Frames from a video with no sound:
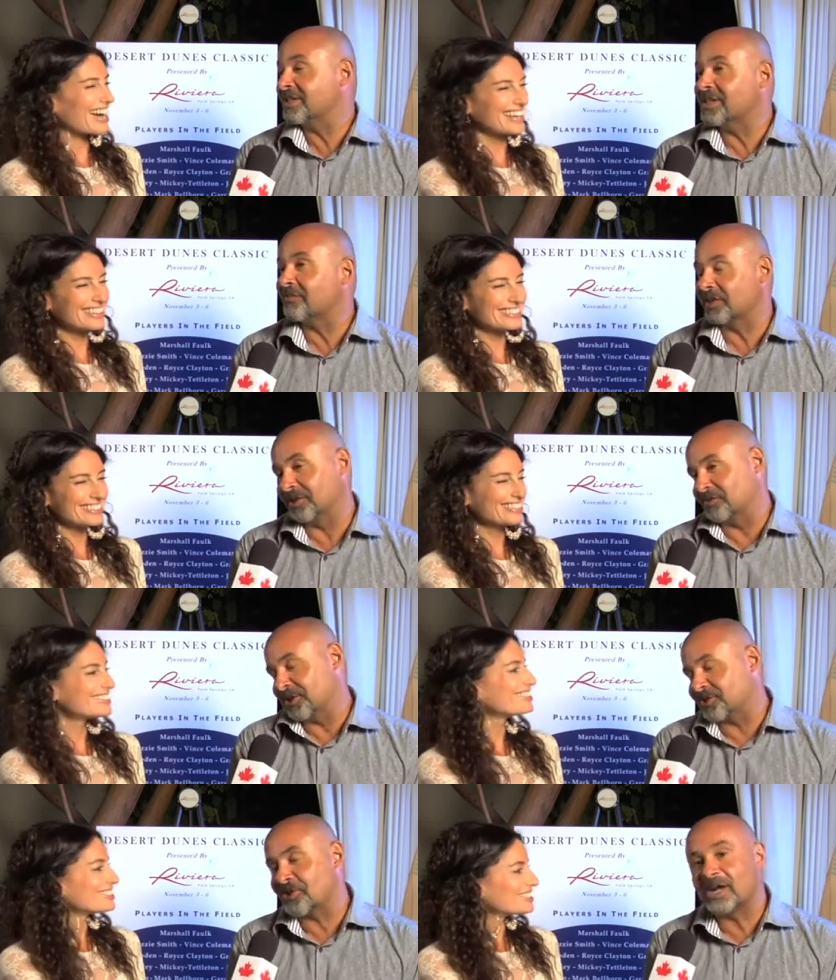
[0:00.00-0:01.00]
Speaker 1: he's having a little bit
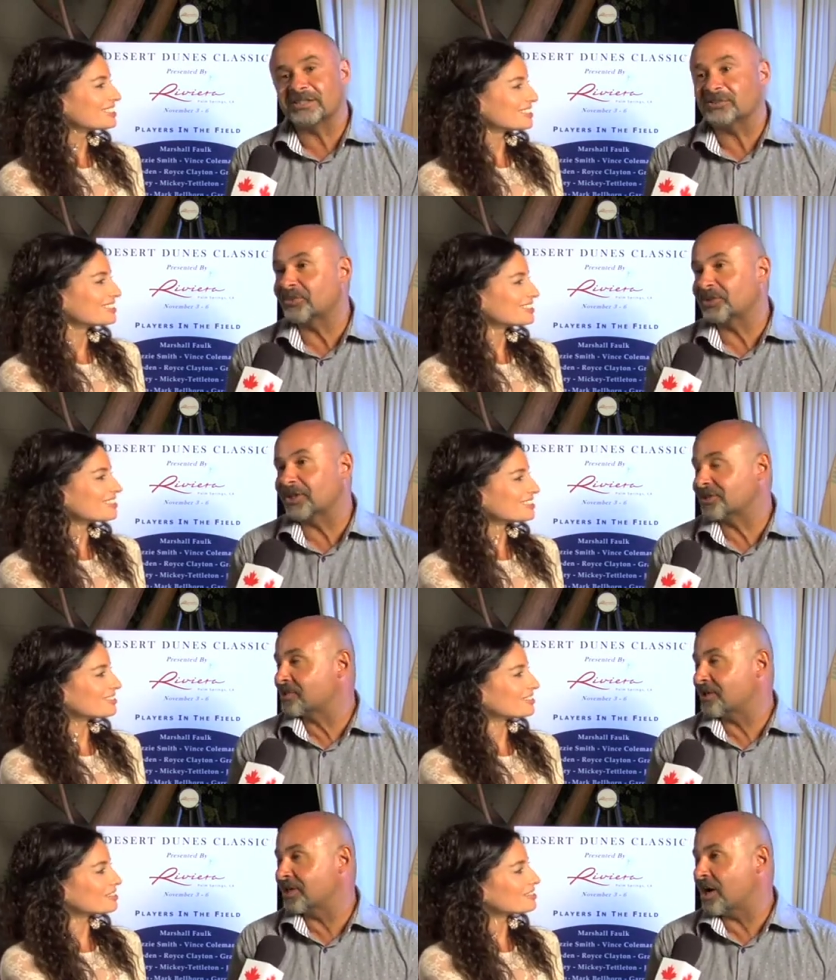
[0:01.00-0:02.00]
of trials and
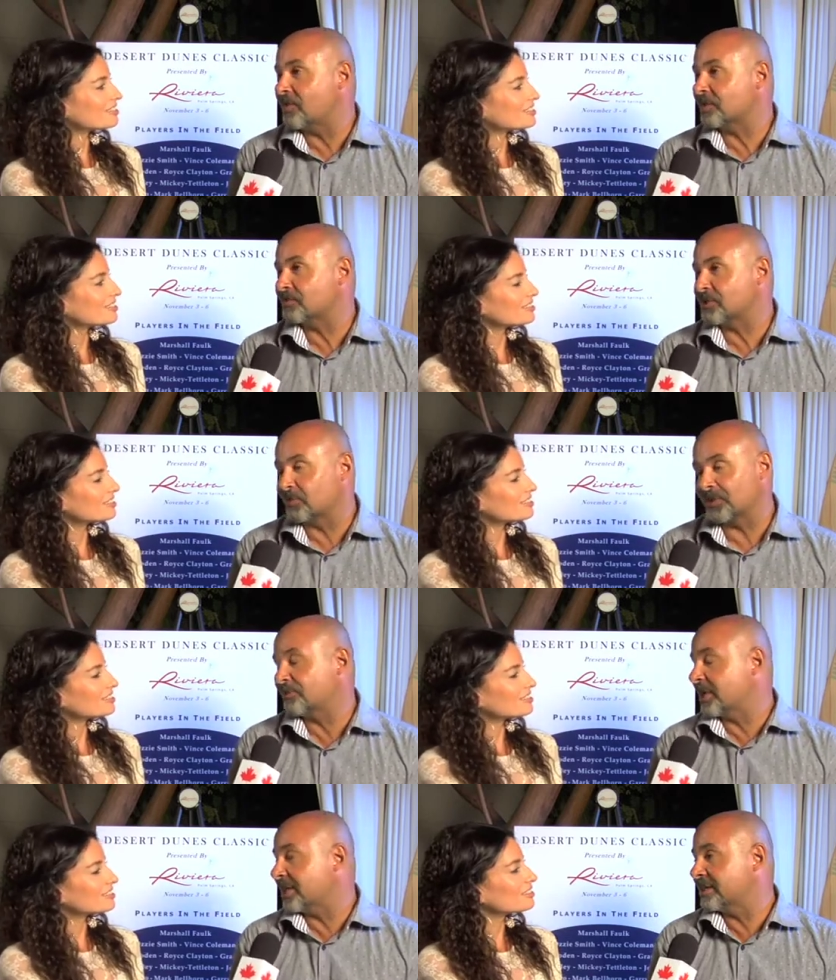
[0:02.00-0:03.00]
tribulations right now, but still a big
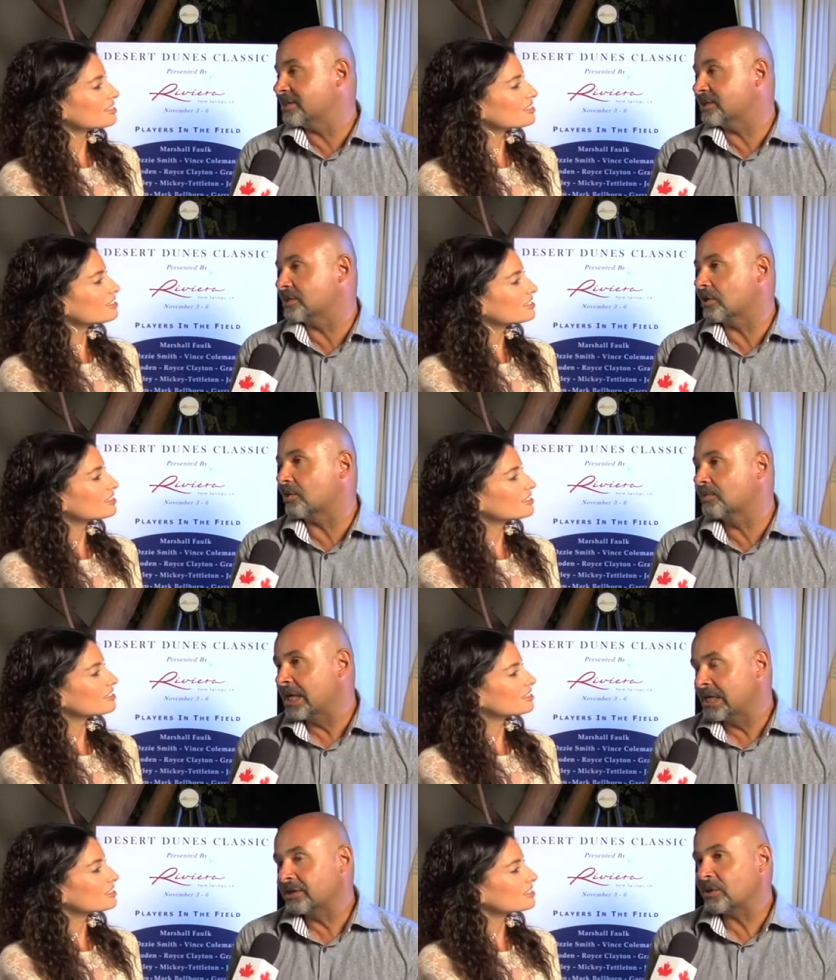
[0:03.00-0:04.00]
fan of his. So
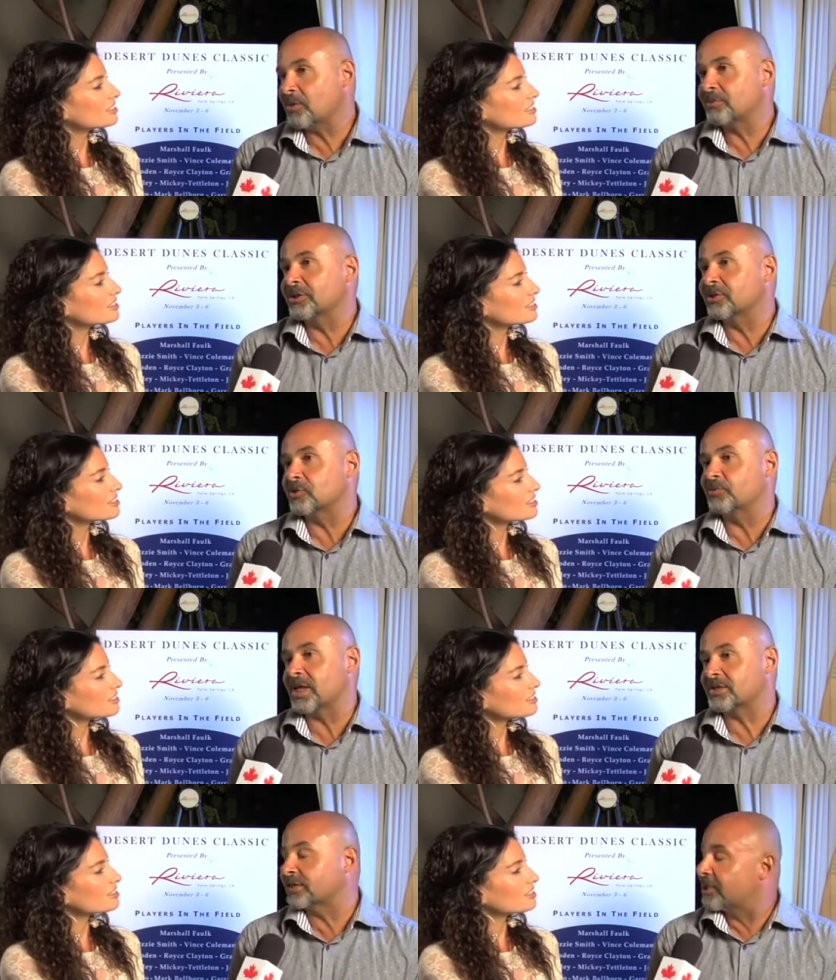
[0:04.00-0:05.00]
they're probably the two
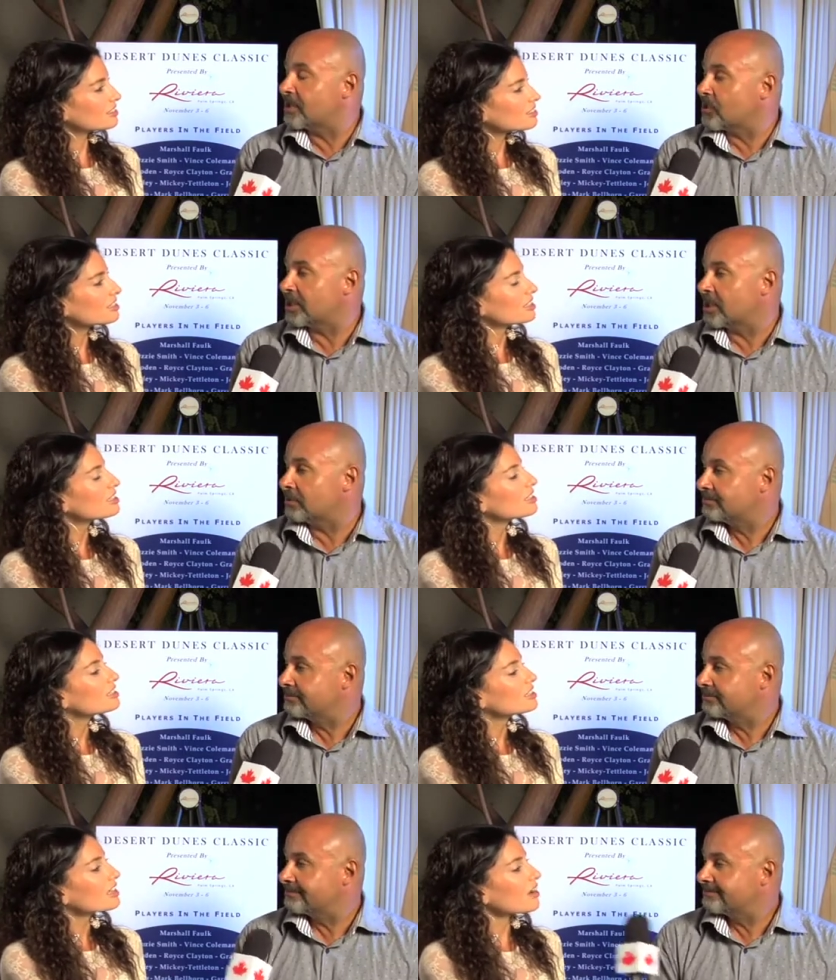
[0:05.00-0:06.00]
best in the game right now.
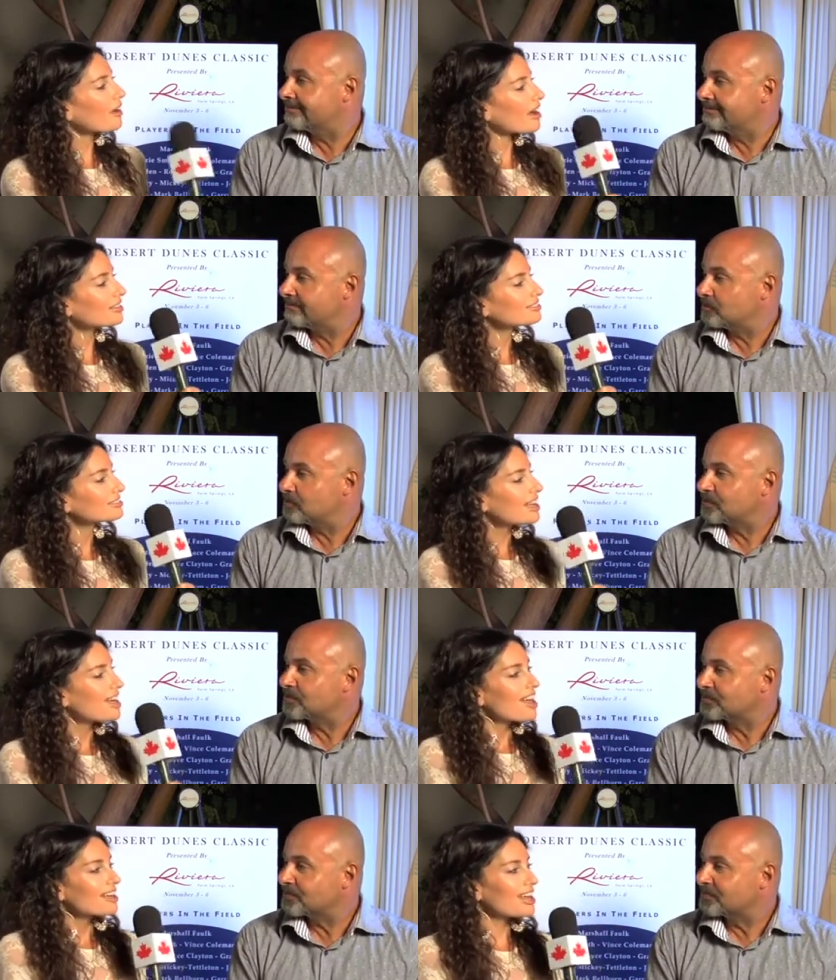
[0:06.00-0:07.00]
Speaker 2: Okay.
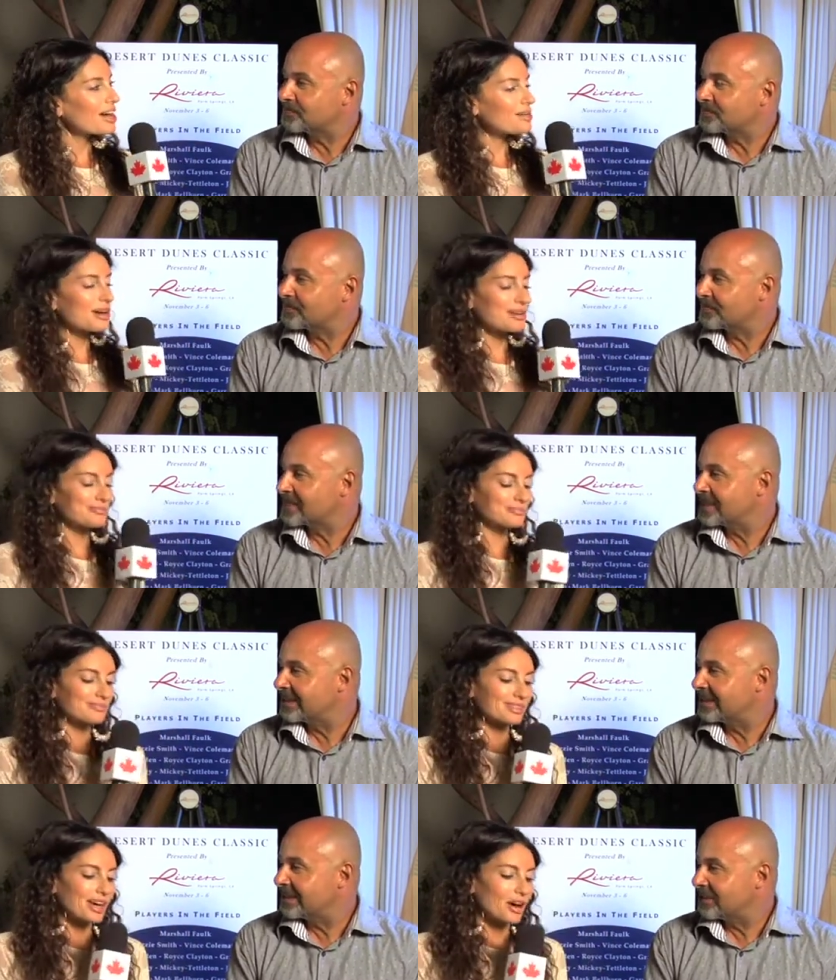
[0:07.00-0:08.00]
Now, um,
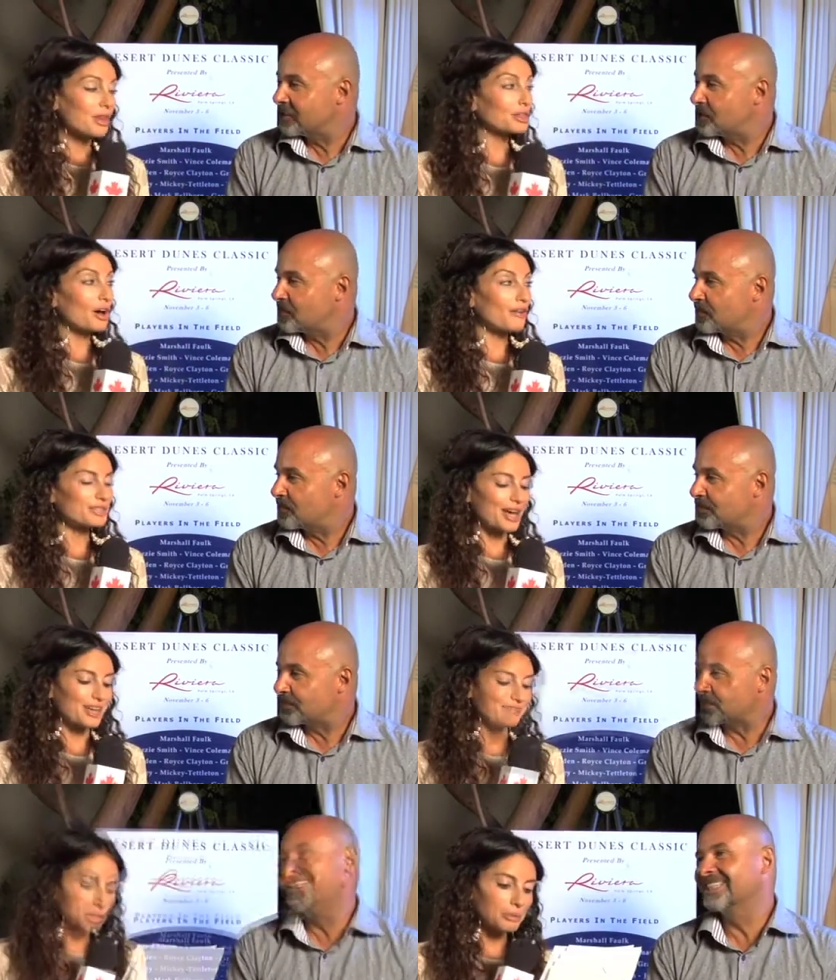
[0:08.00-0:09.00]
on the golf
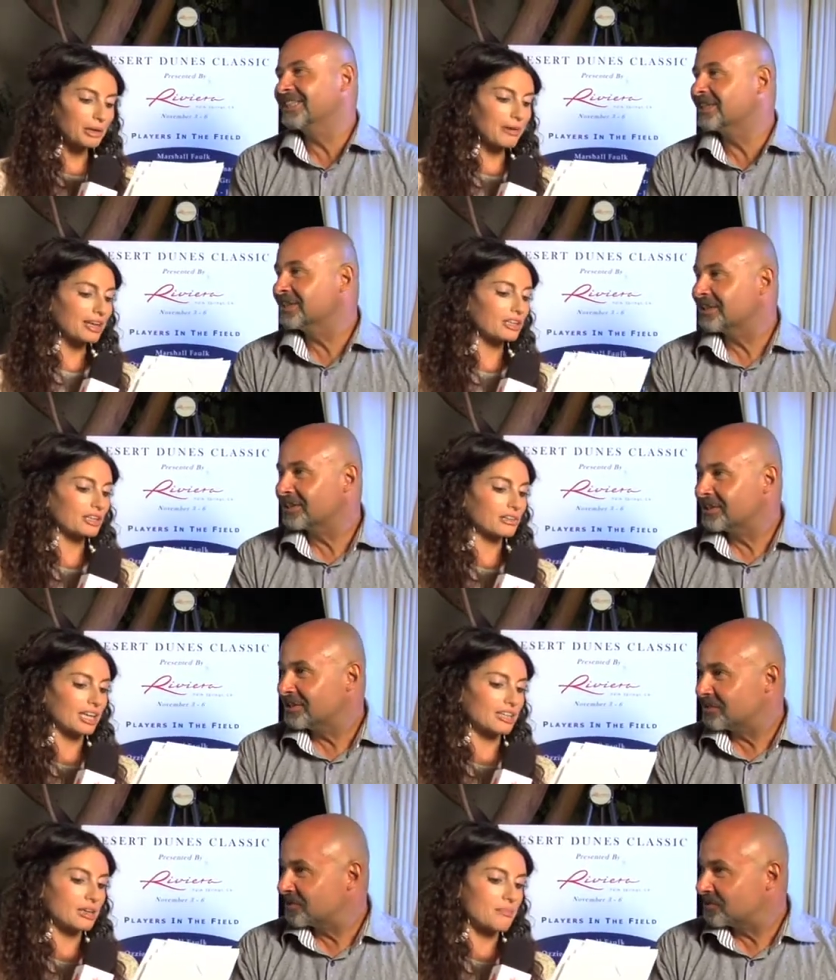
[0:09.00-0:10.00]
side, you play
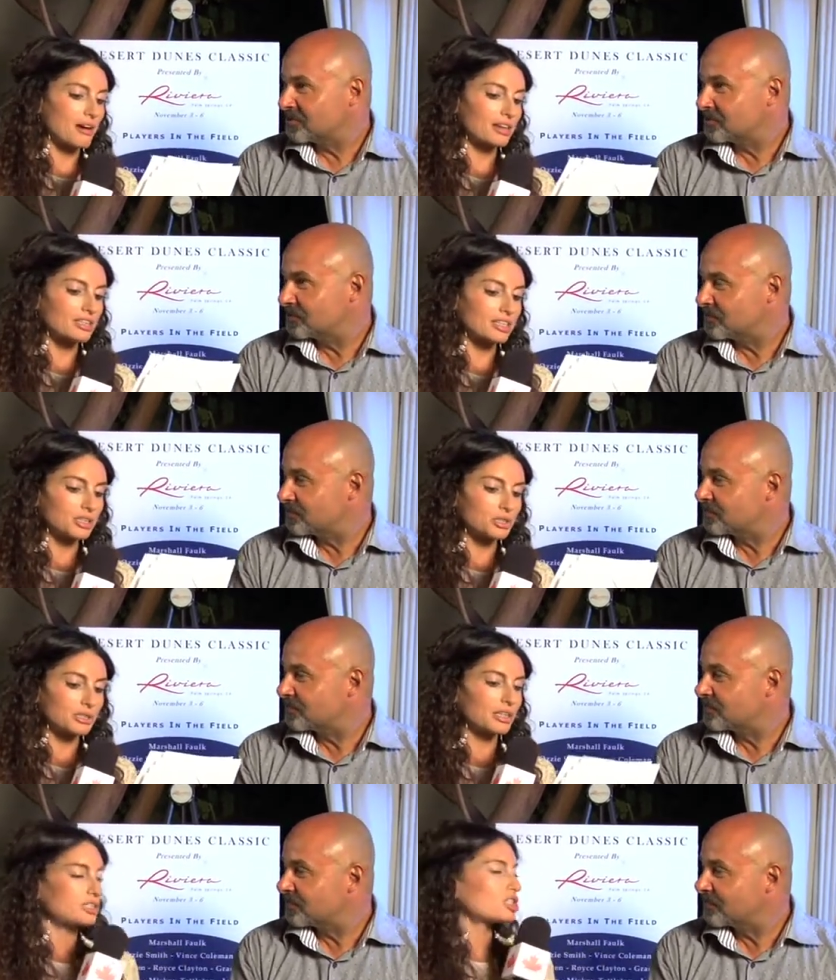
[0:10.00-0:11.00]
regularly in the American
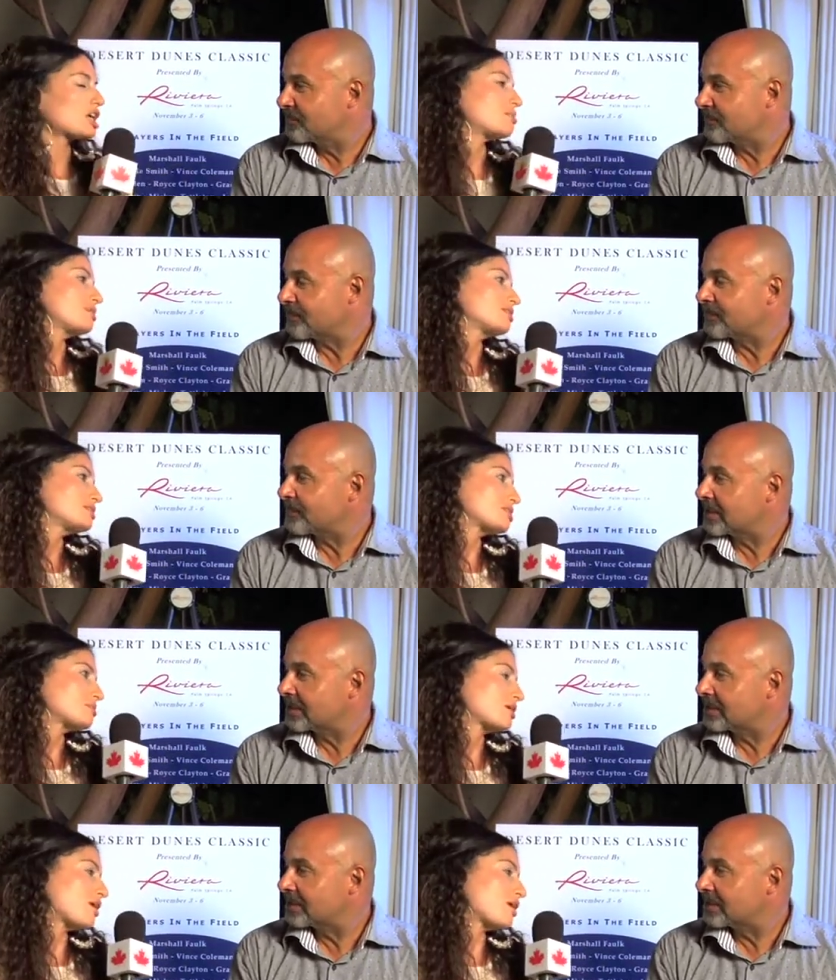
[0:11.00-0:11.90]
Century Championship